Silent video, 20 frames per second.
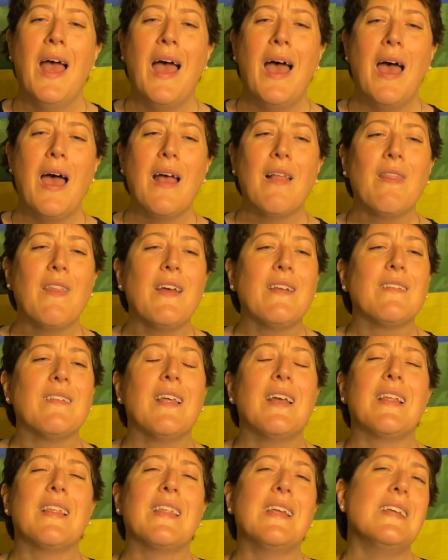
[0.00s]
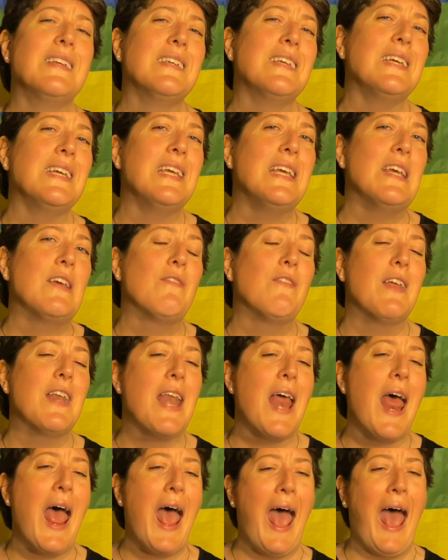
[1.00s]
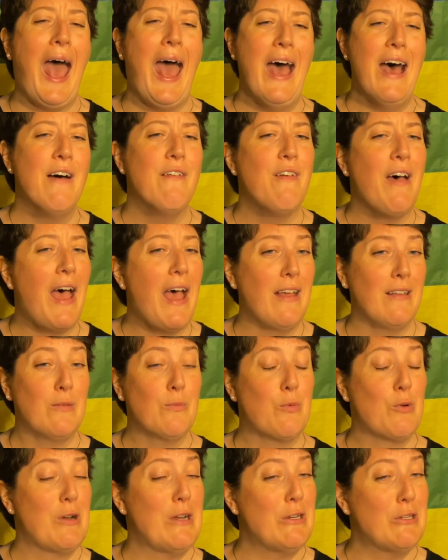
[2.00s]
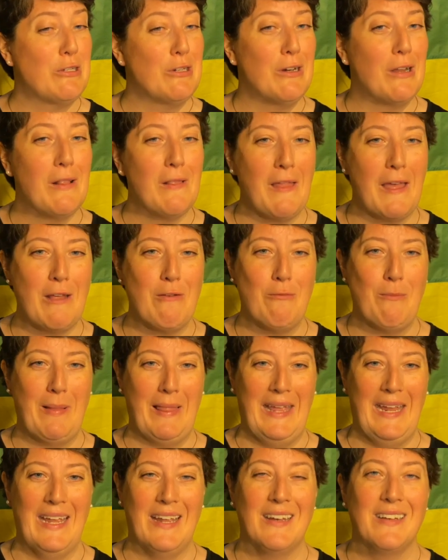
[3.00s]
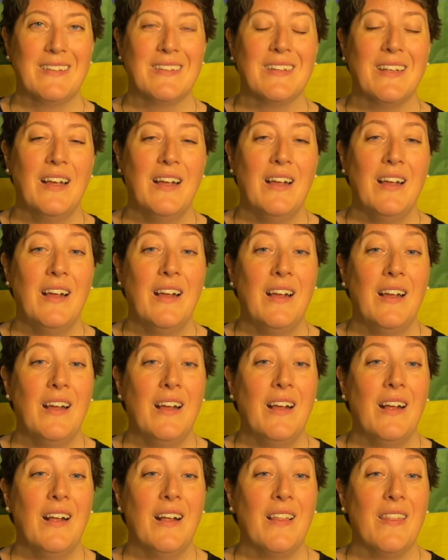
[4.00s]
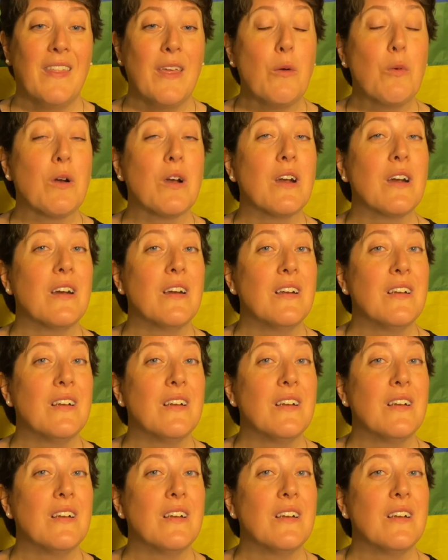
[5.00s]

and less likely to even have aspirational life plans. They were